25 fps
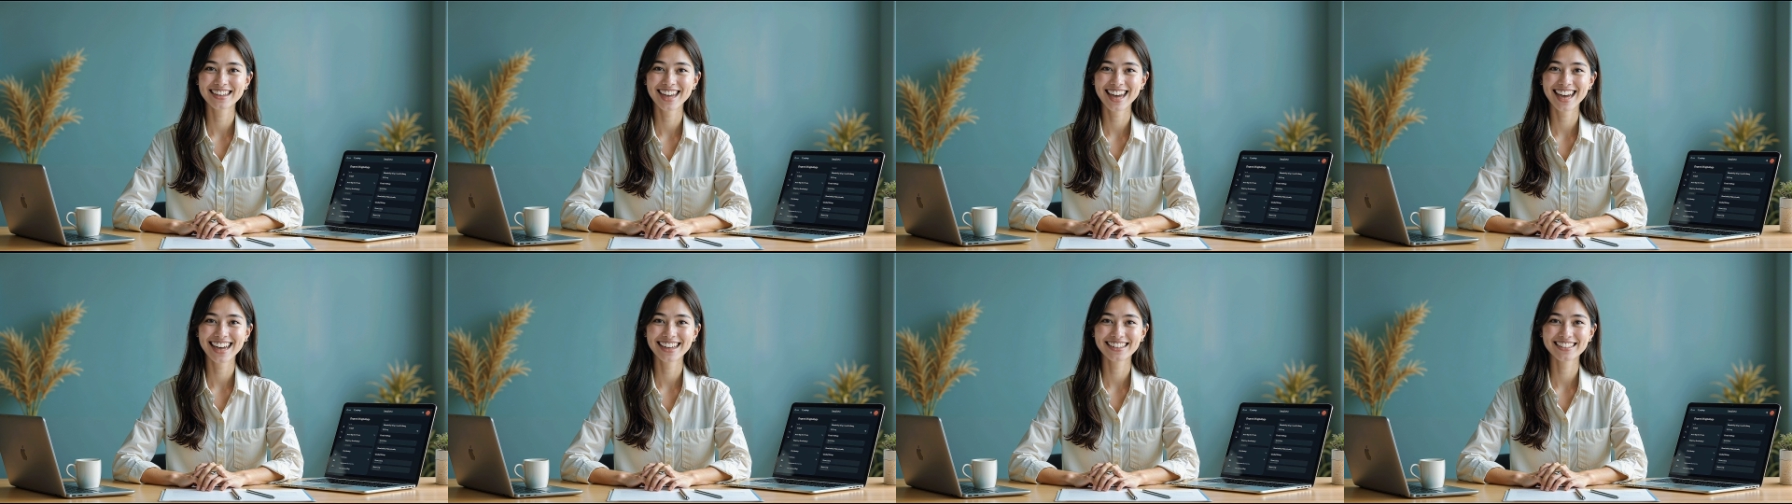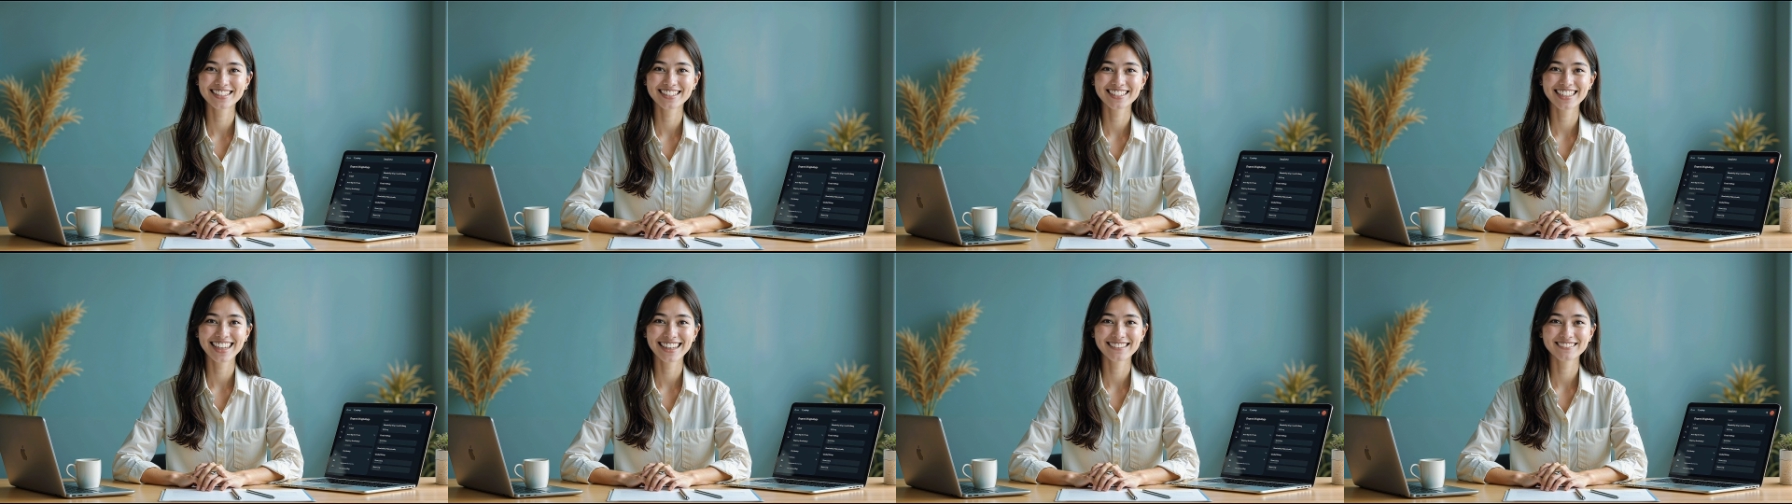
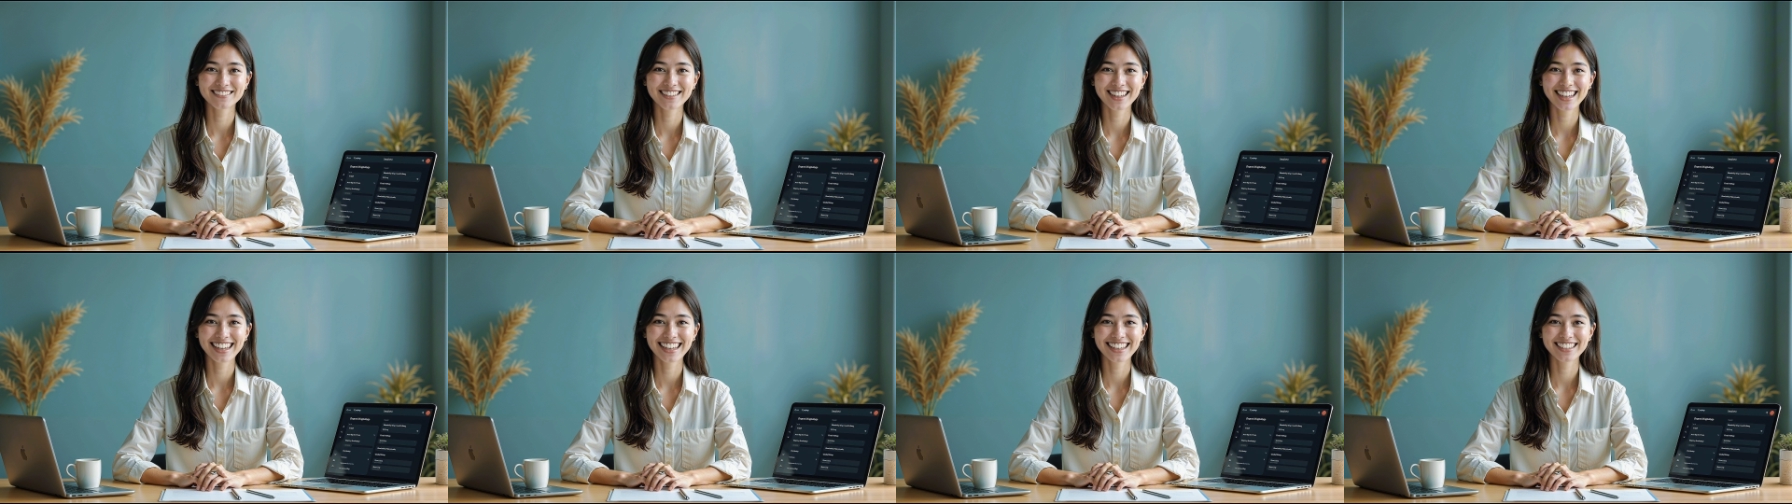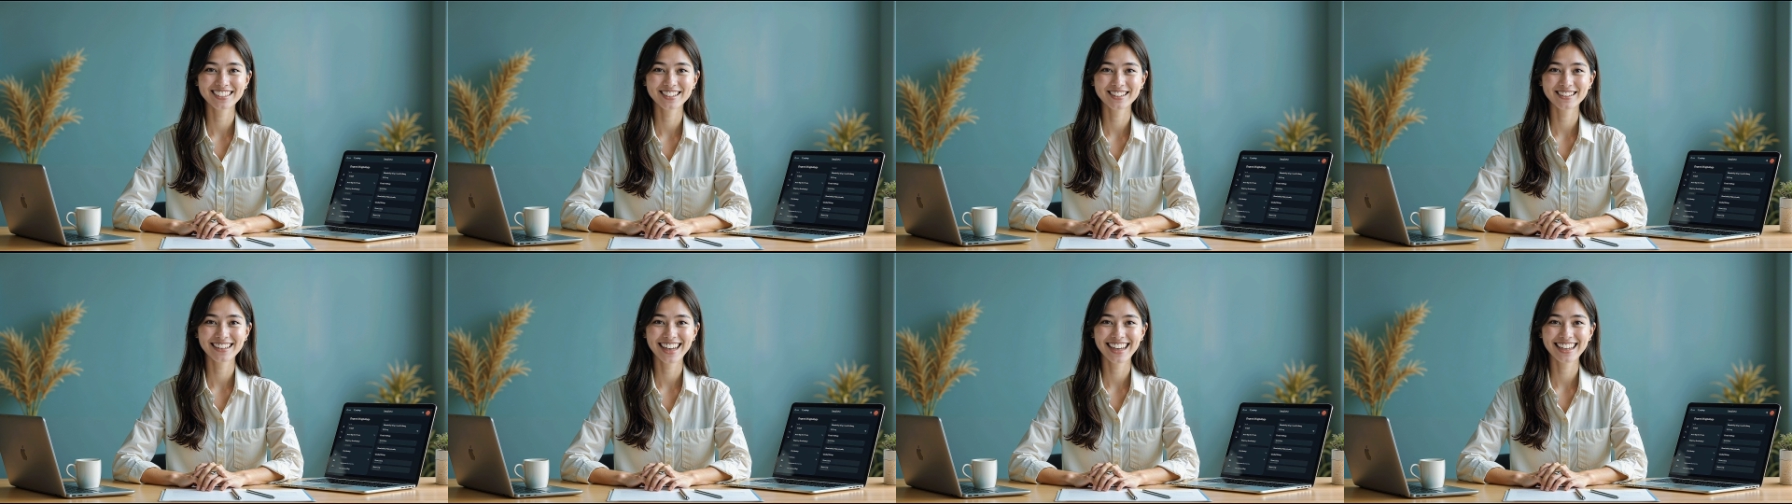and safer
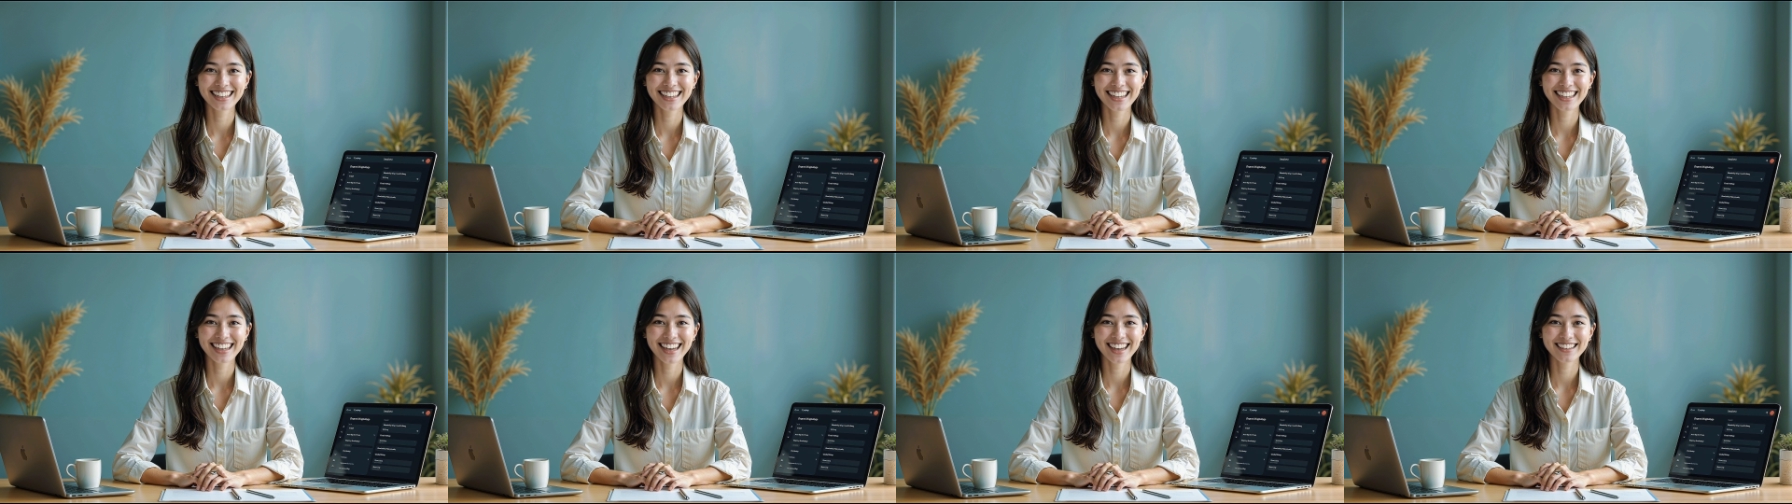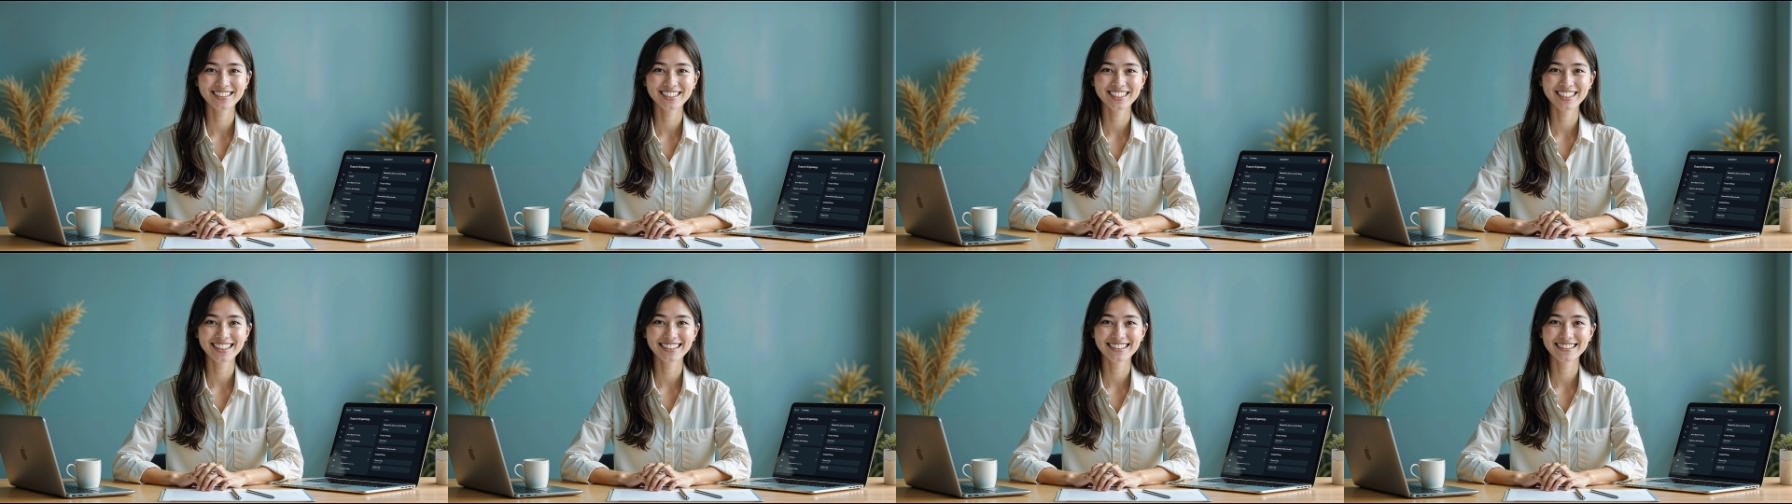internet
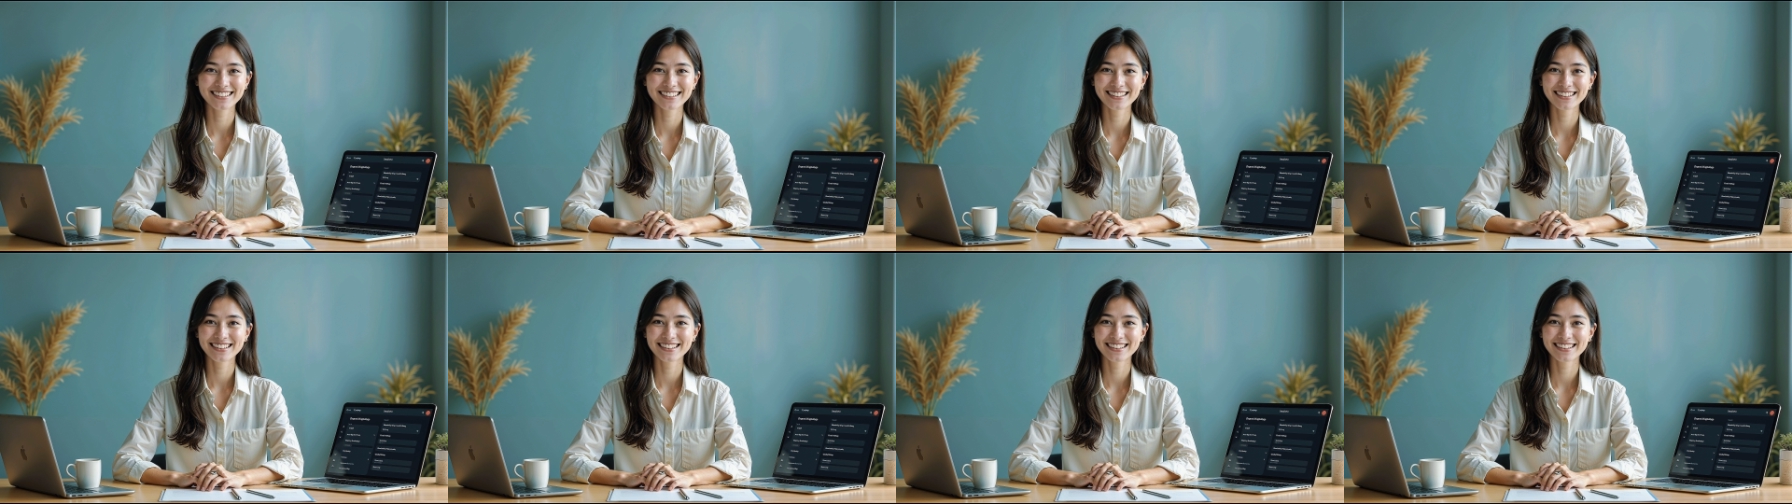connection.